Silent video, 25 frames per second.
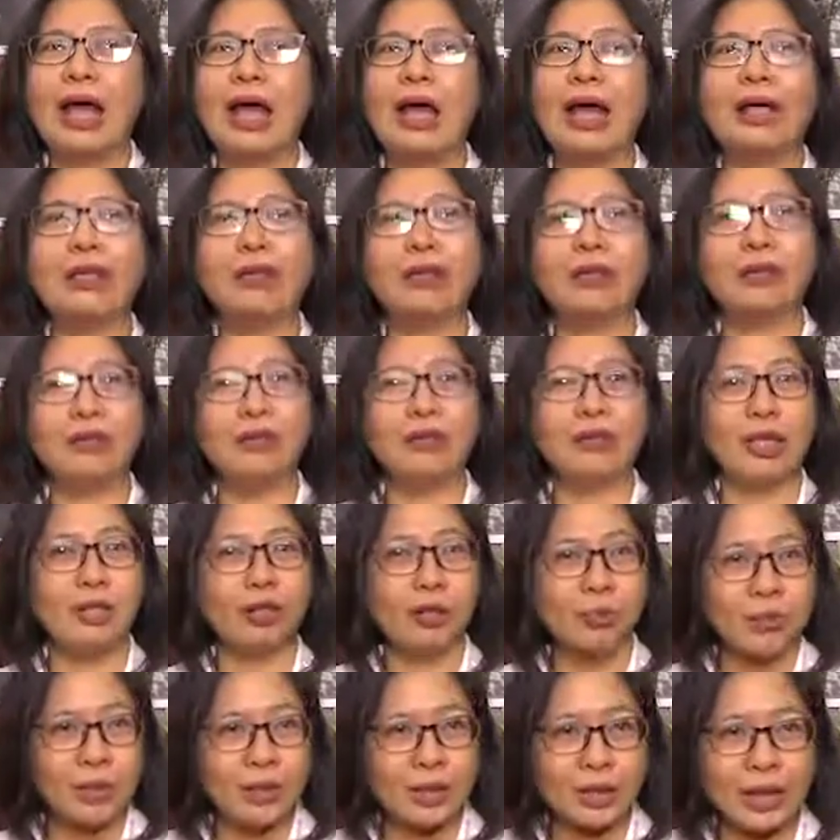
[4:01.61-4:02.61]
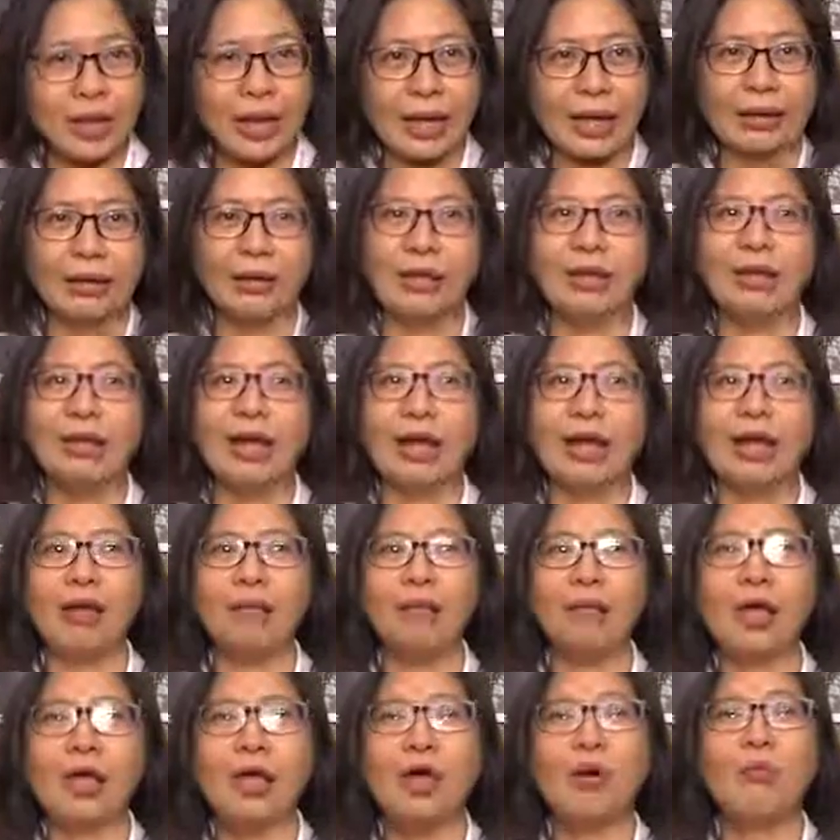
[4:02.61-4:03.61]
At dito po sa Healthy
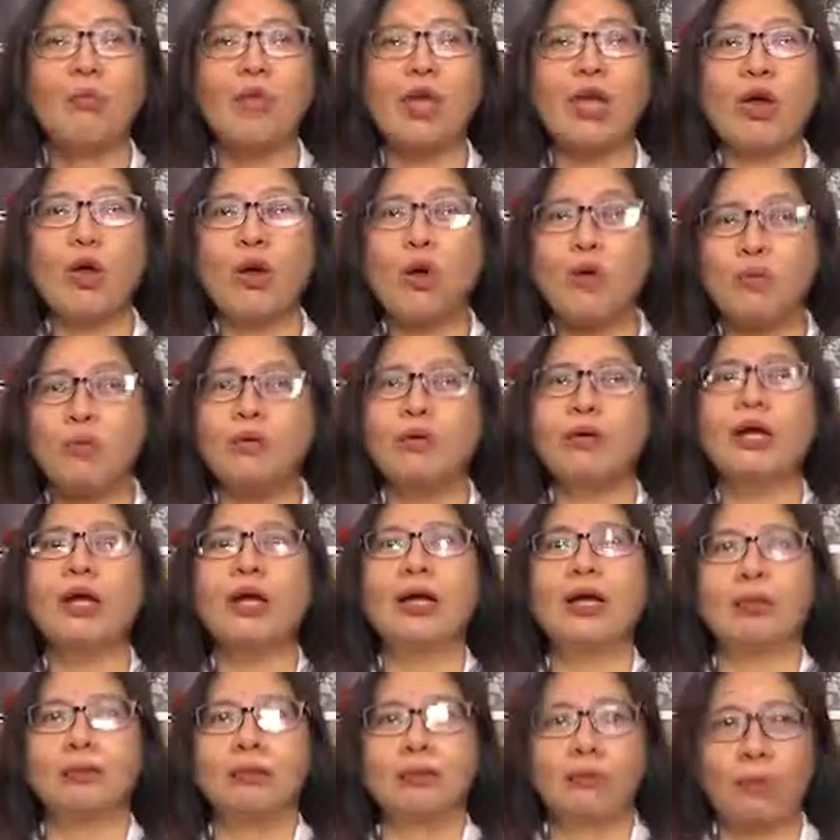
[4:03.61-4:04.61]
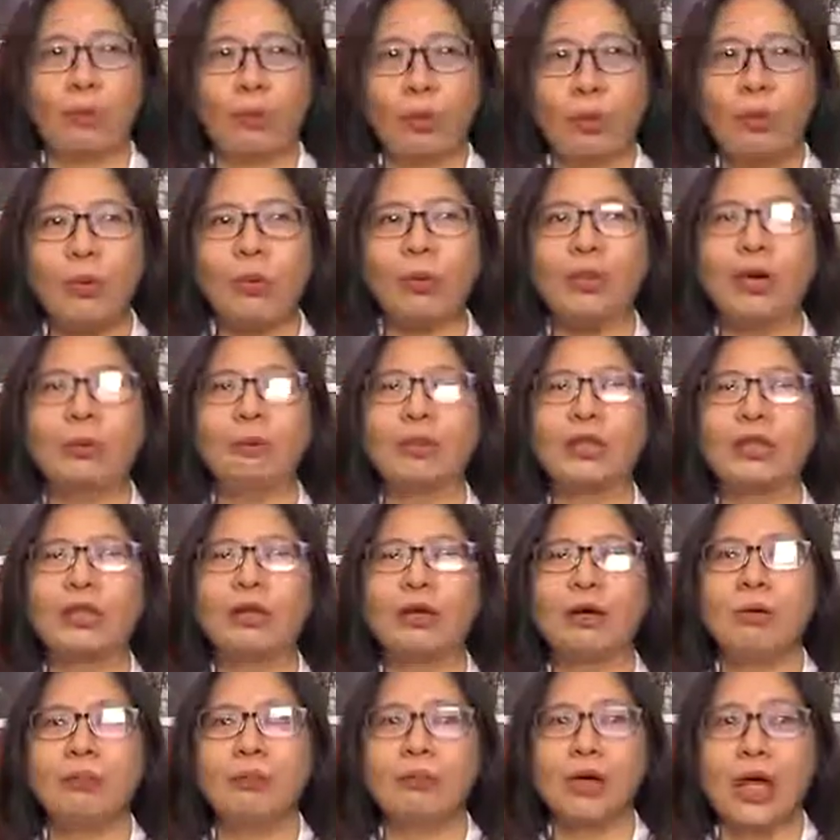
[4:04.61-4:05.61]
Life, we offer a program
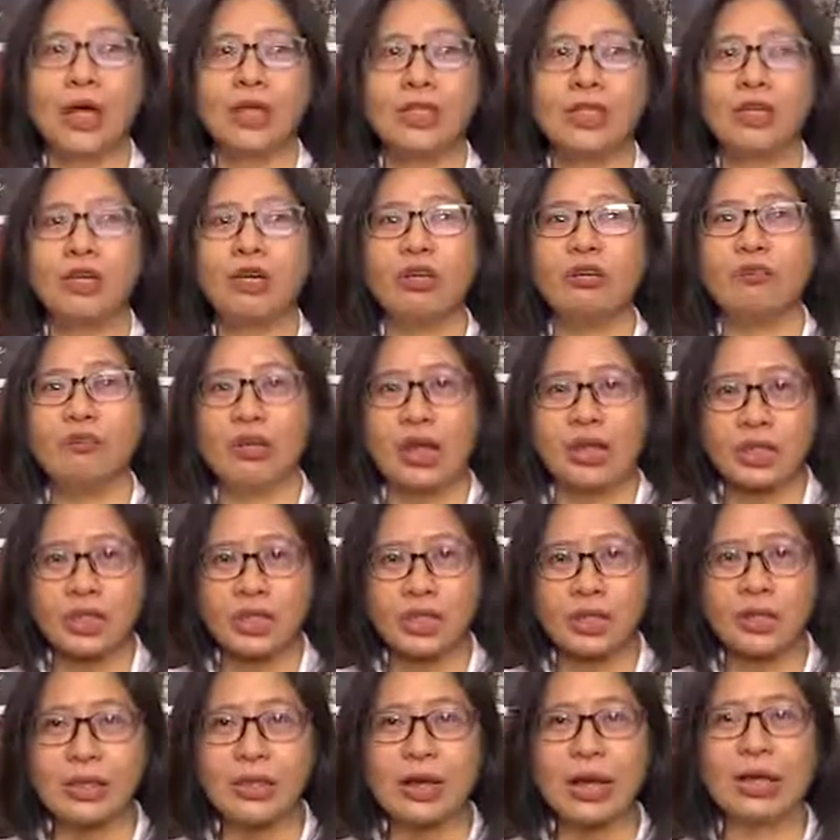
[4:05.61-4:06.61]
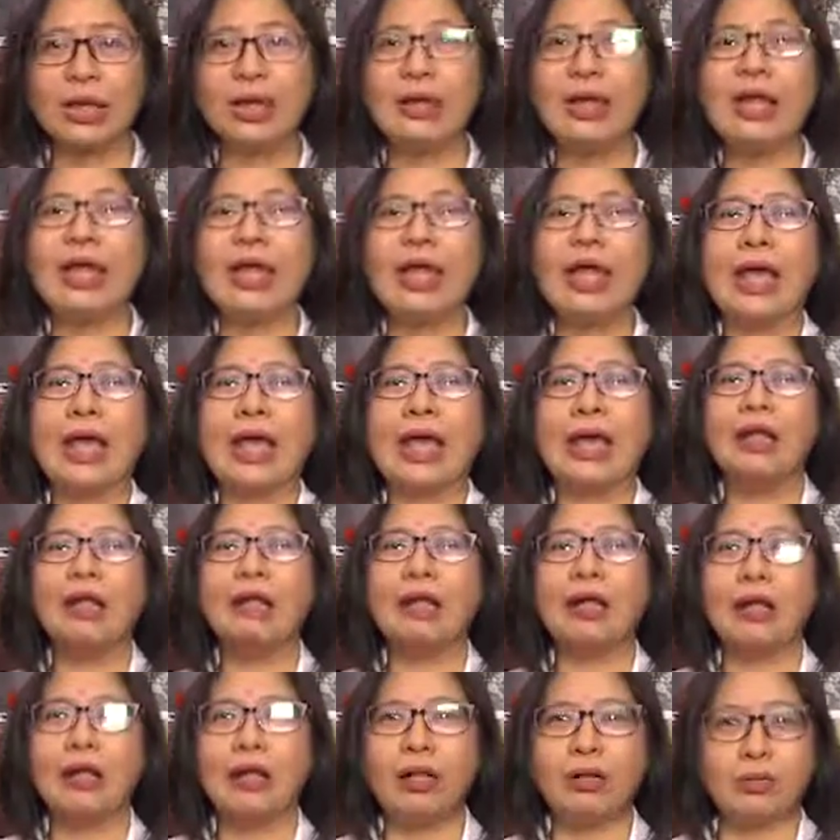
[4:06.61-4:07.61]
that combines conventional
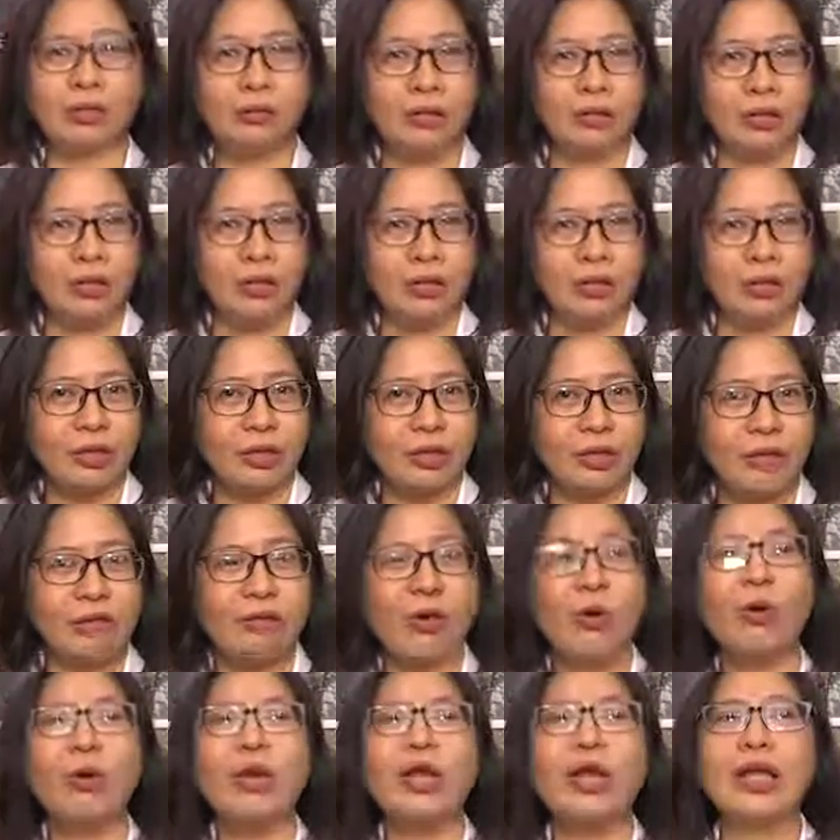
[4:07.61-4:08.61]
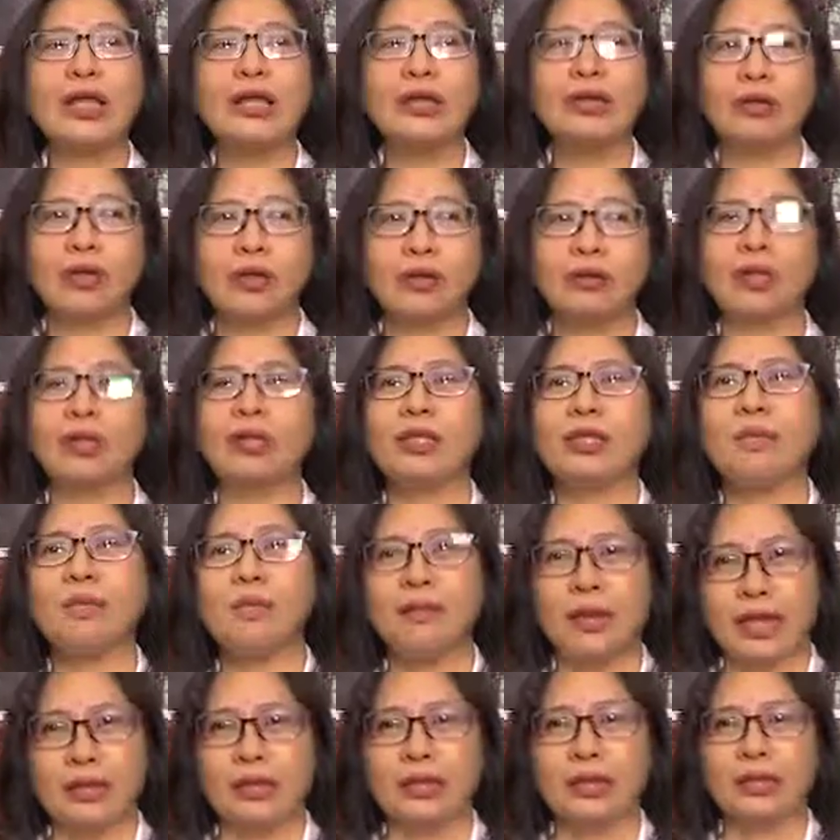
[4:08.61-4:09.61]
and alternative or
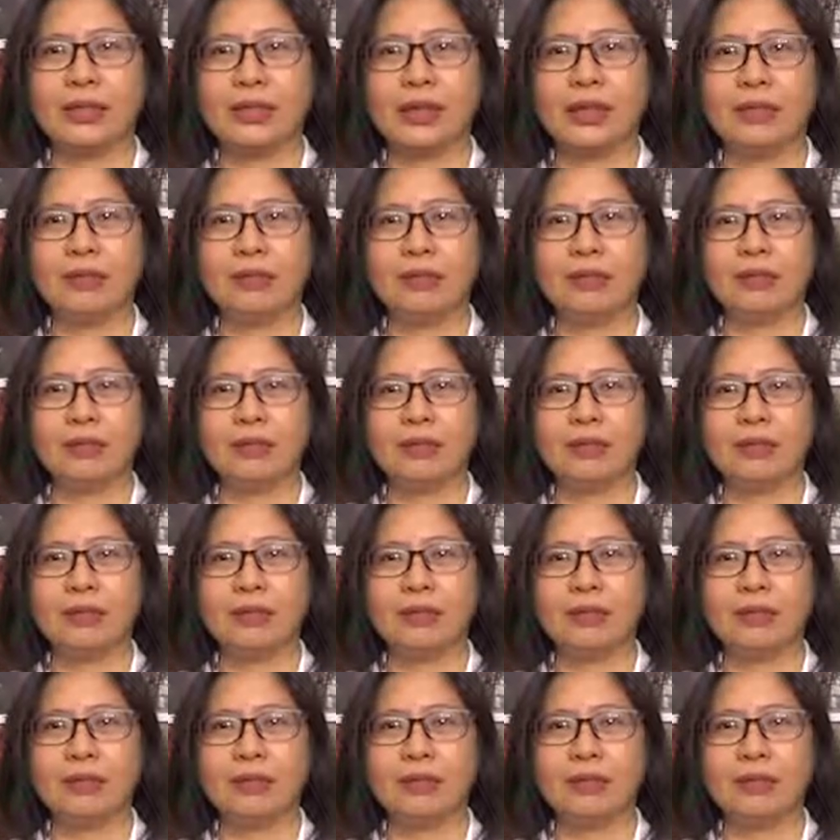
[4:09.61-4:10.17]
integrative medicine.